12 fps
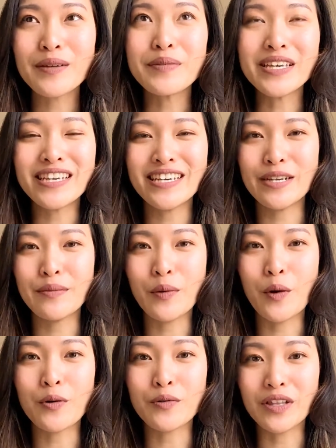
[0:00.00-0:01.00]
be in a
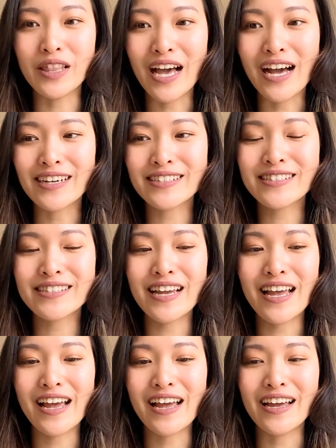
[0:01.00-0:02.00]
more relaxed
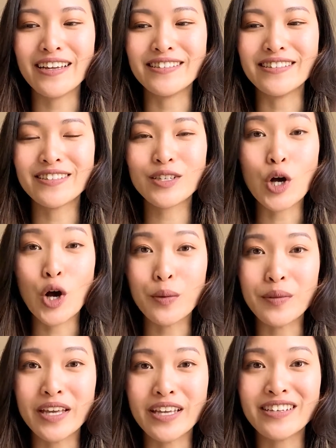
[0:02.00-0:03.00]
and
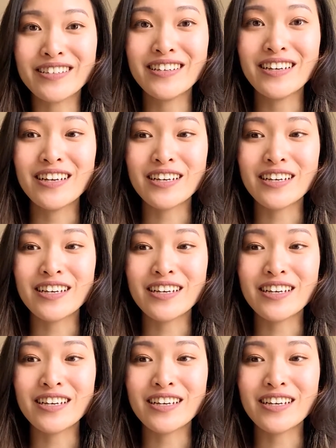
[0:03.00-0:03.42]
calming